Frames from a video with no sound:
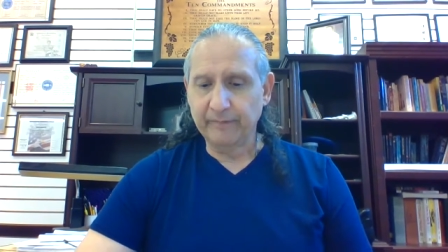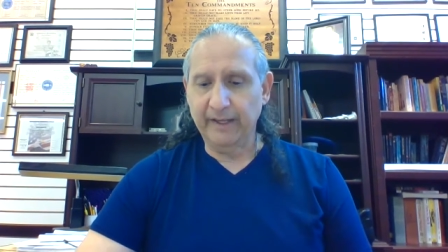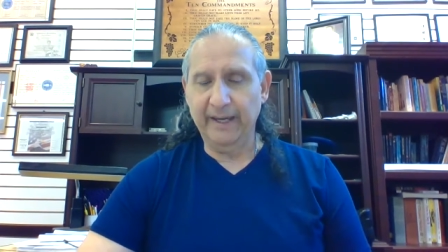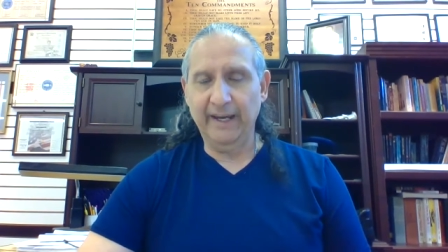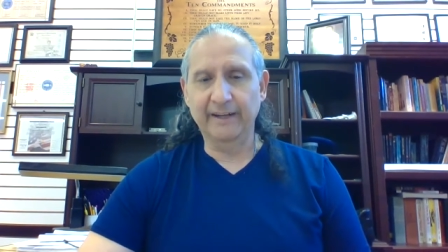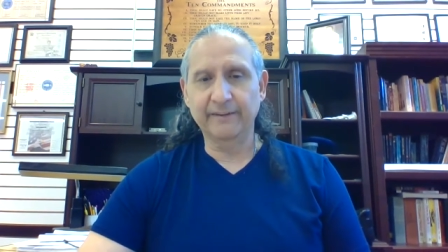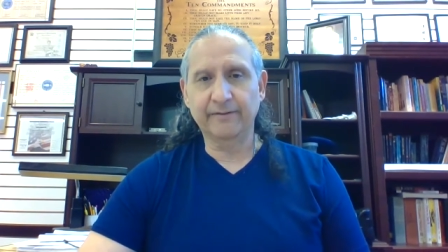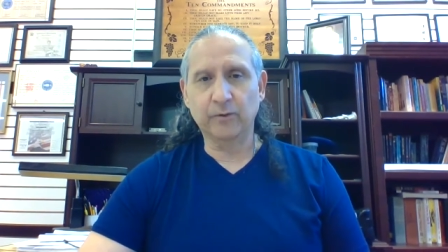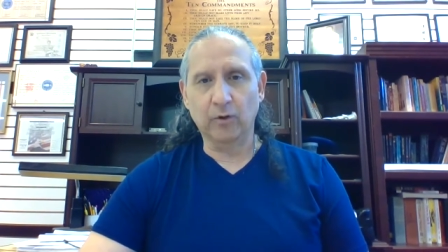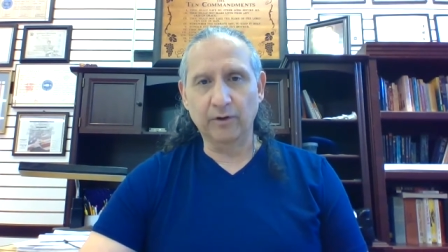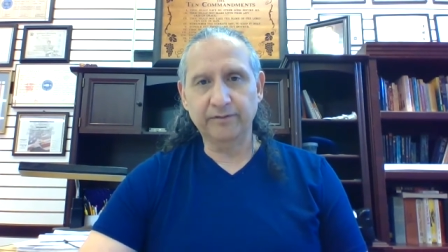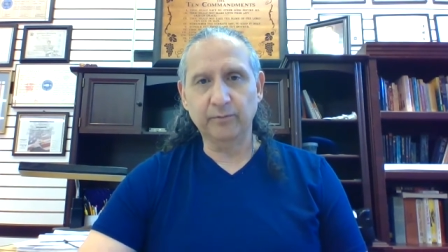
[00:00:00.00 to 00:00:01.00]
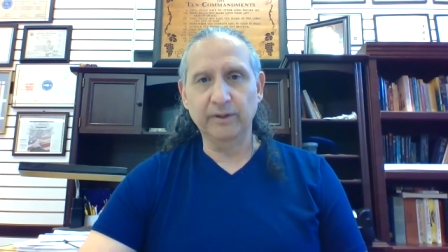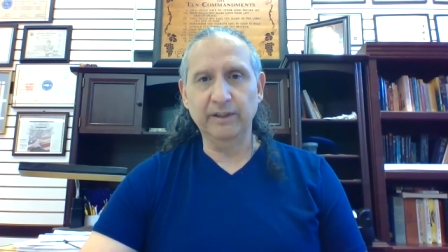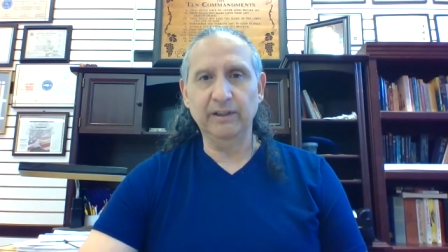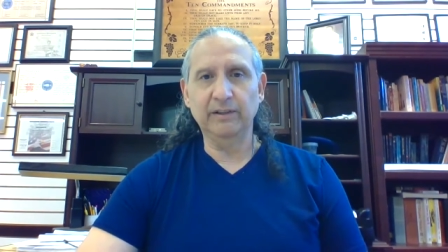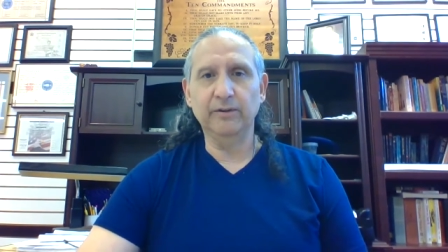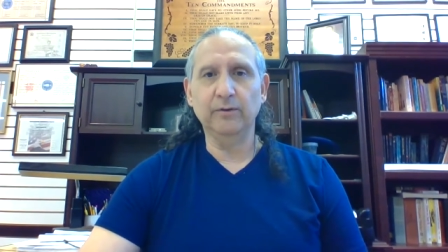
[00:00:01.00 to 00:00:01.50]
And, of course,
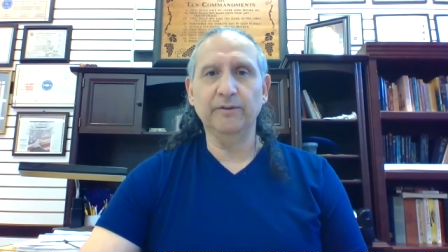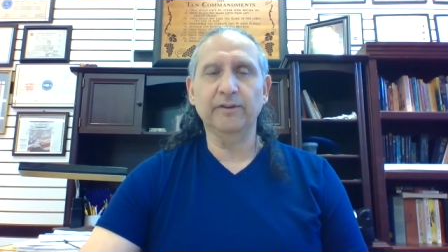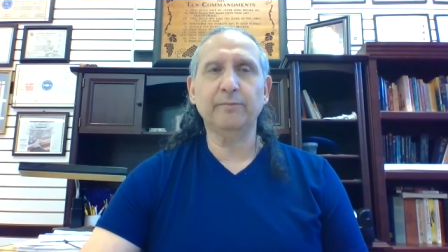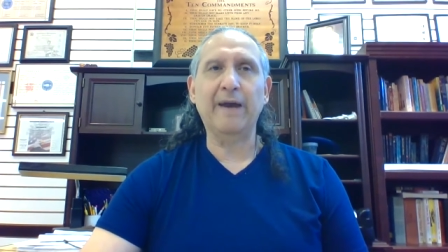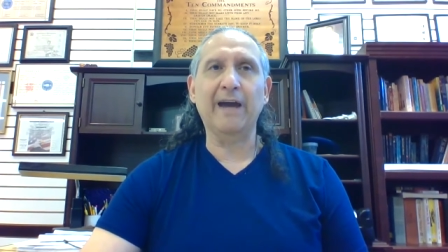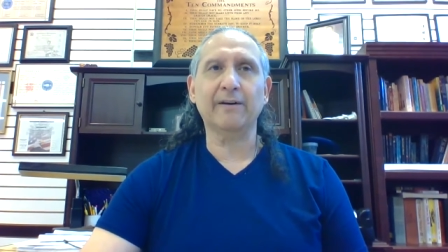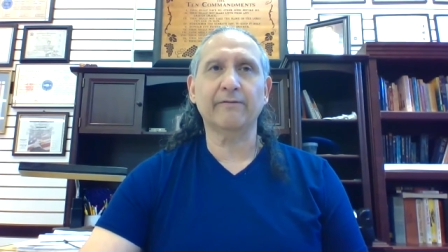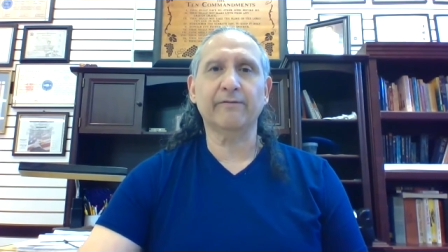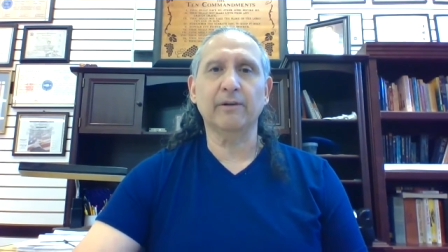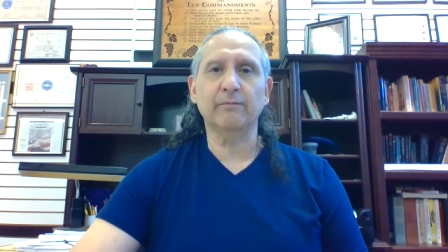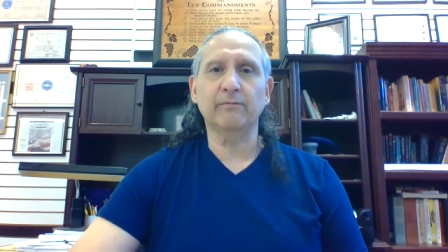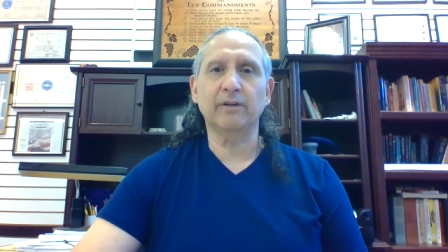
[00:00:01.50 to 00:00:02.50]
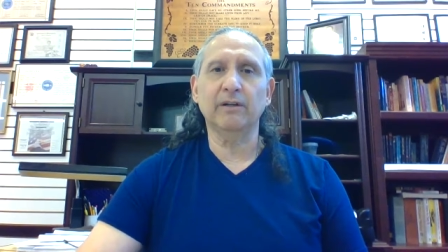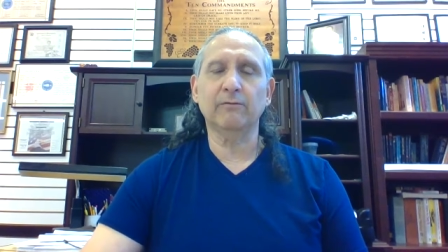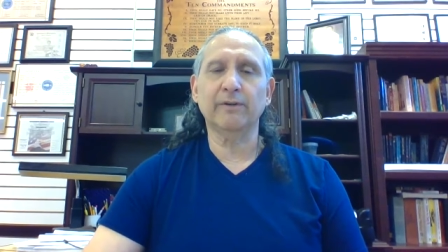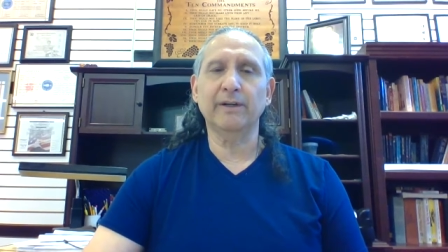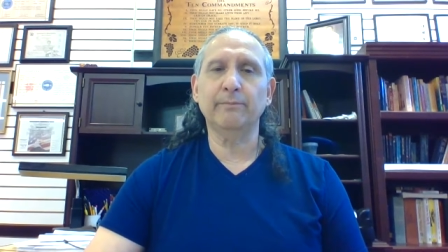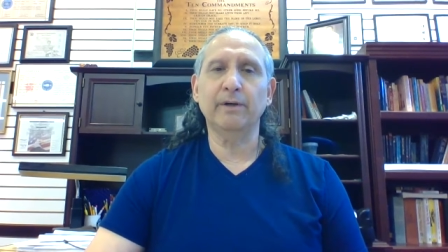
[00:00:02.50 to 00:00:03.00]
we do this pattern from
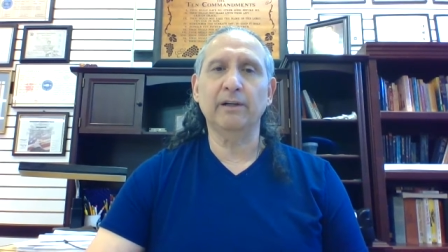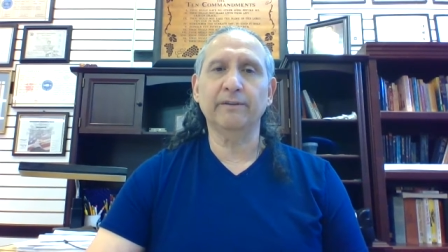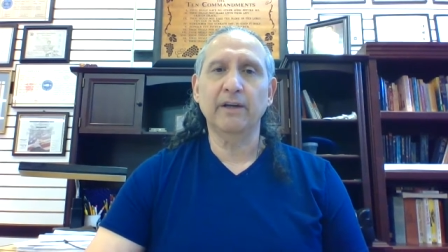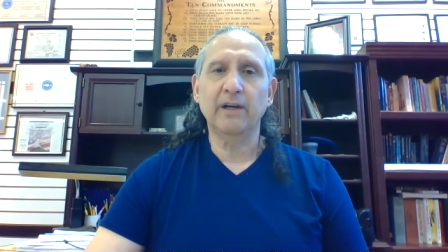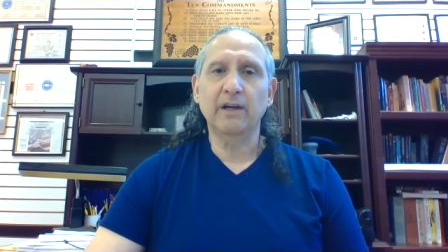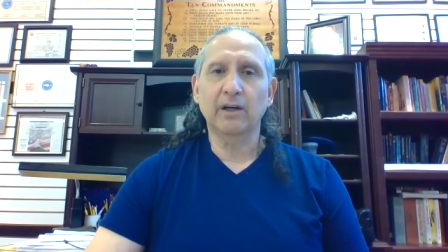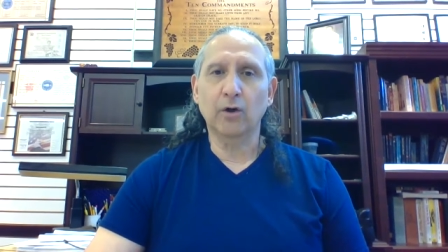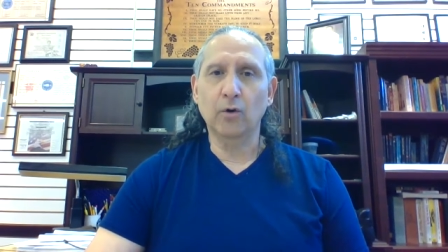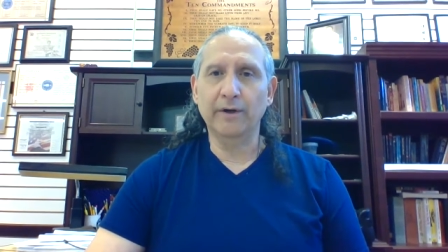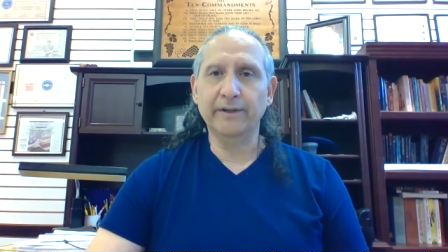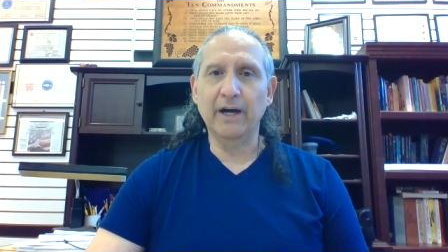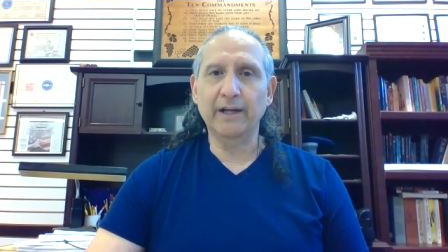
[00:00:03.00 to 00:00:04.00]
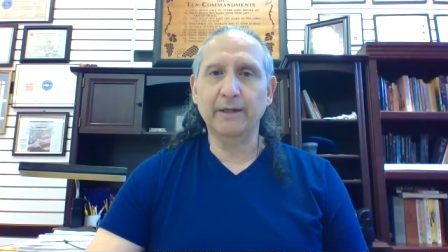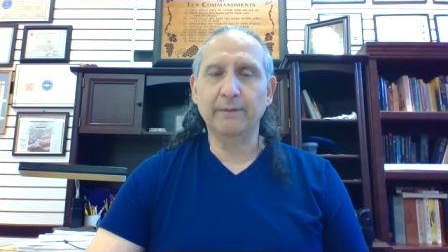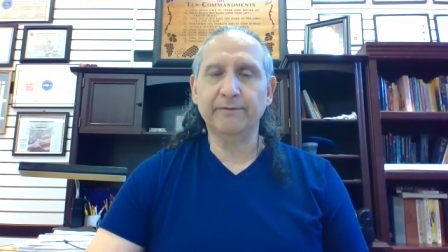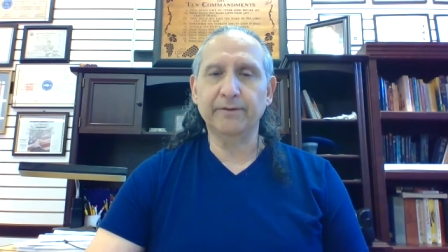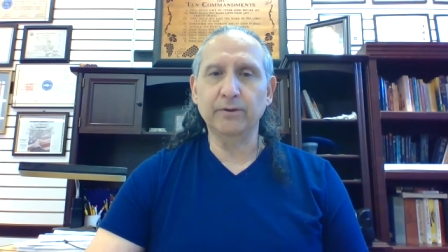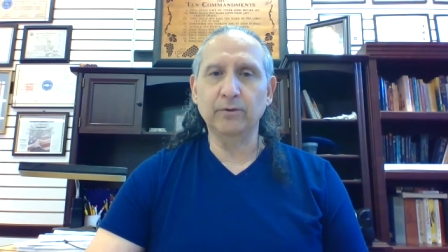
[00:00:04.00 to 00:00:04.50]
red belt going on
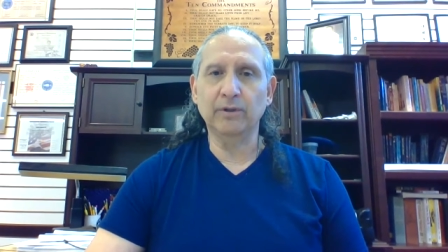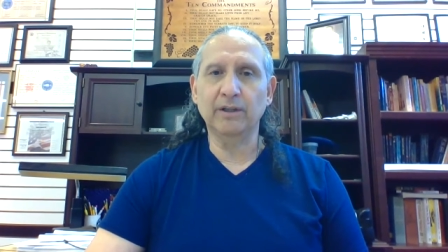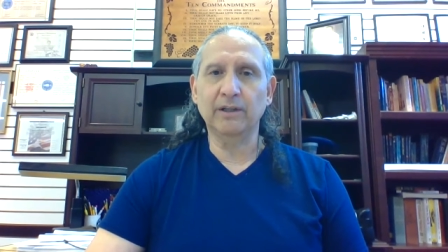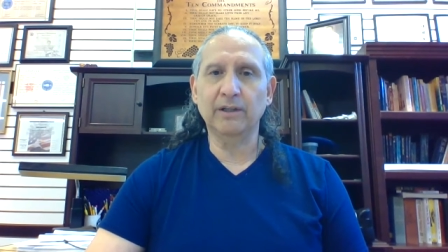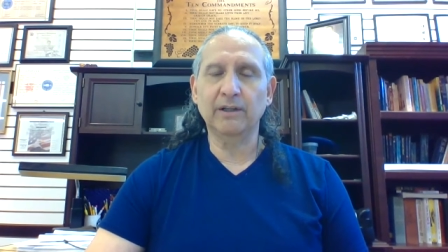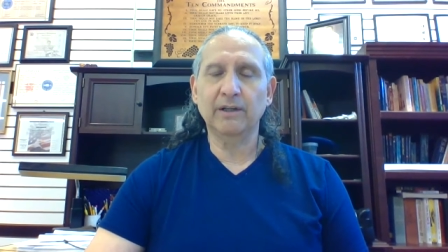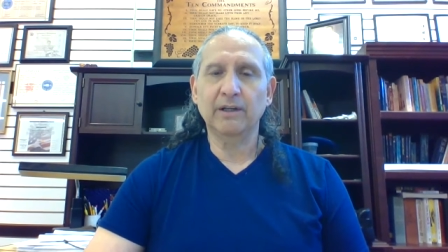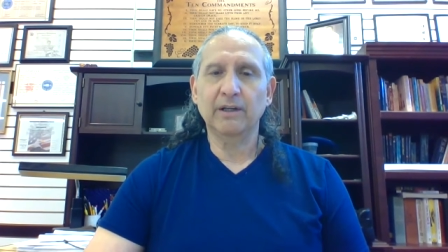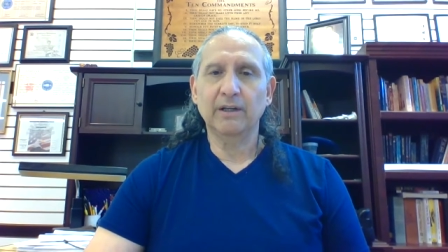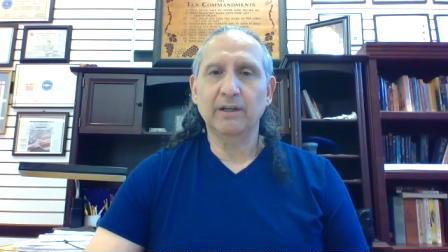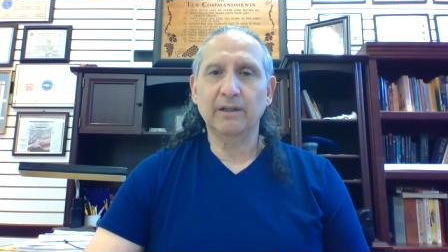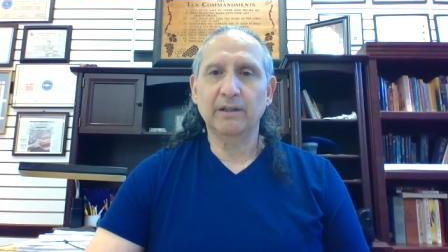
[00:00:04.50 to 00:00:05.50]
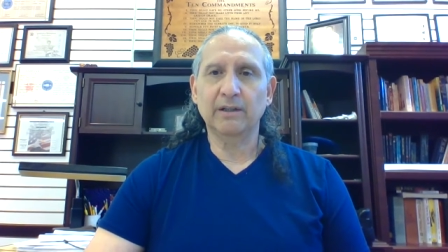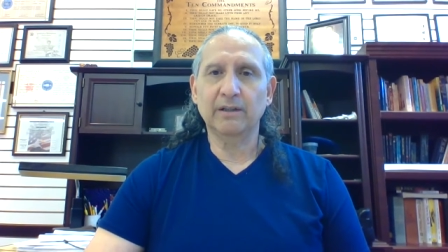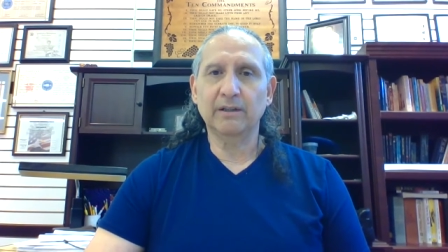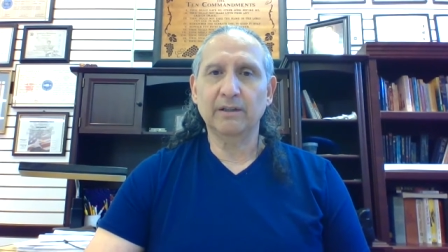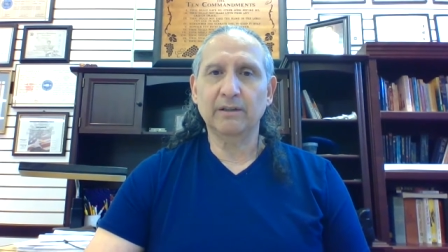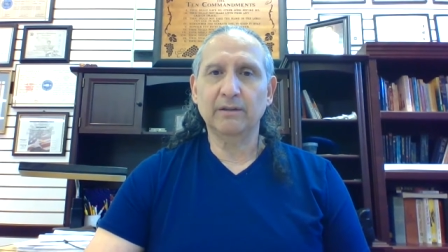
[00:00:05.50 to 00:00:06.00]
up to
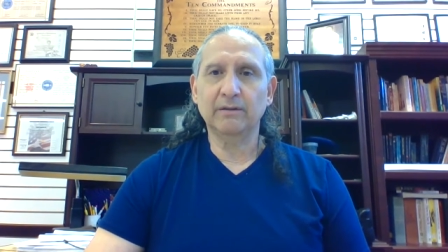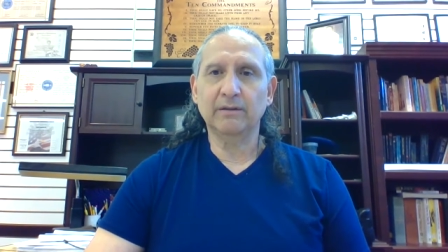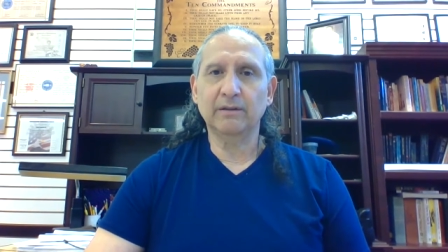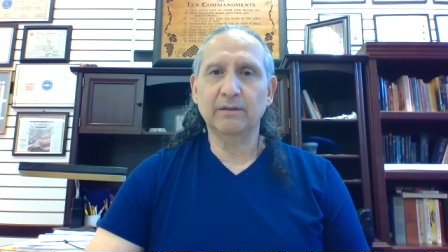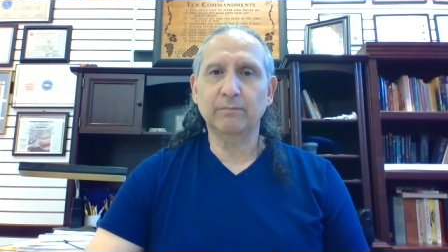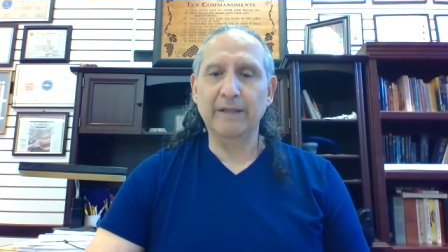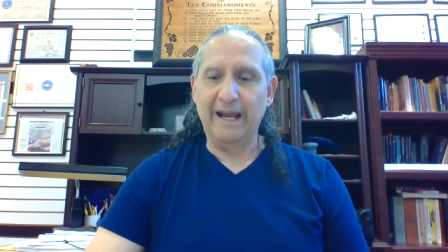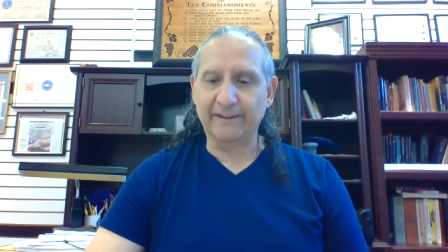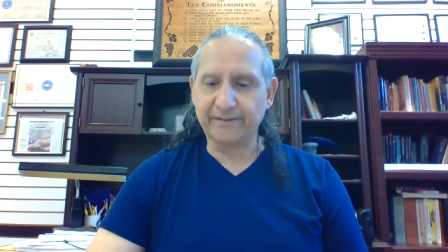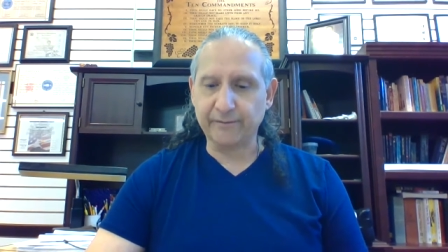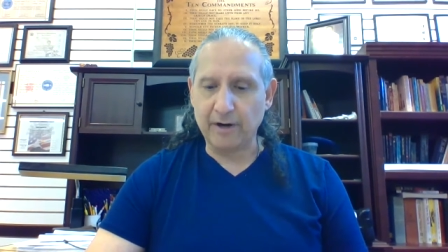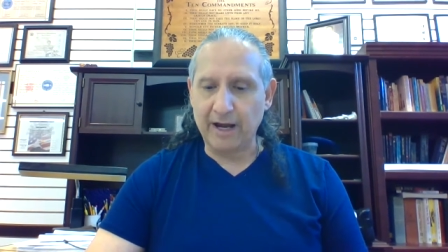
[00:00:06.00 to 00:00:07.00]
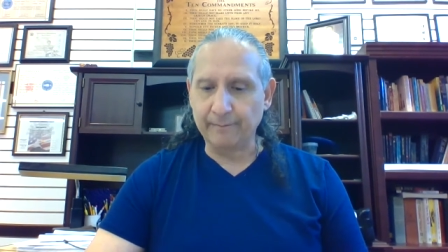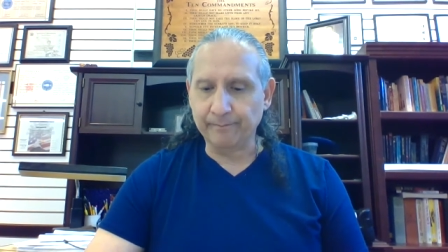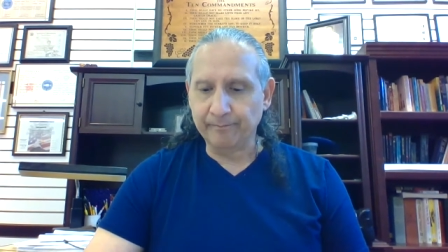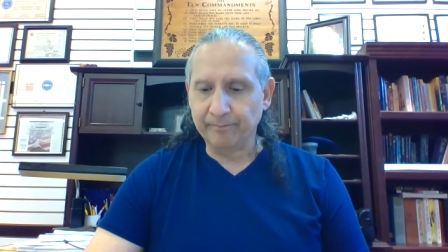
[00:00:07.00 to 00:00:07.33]
black stripe.